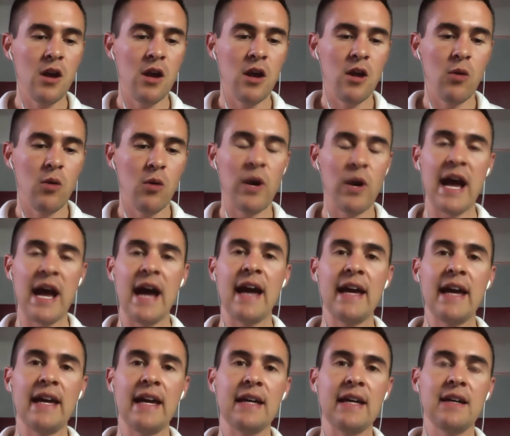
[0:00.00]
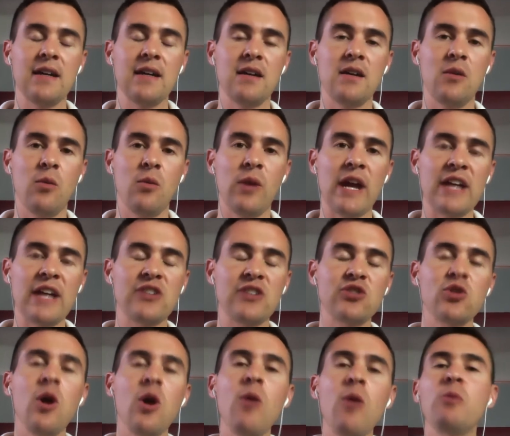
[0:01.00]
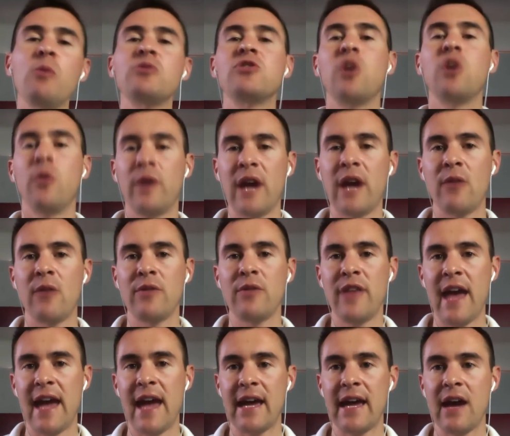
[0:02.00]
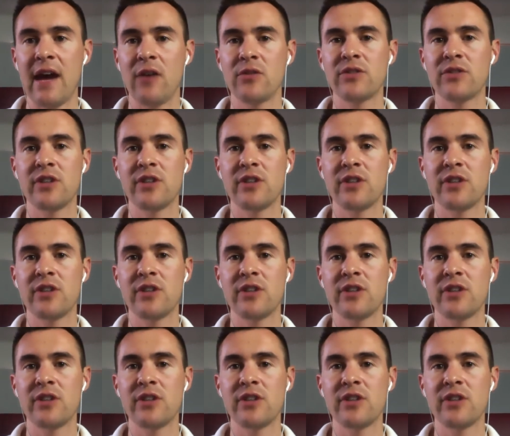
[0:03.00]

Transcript: When I saw what was going on with Hangouts,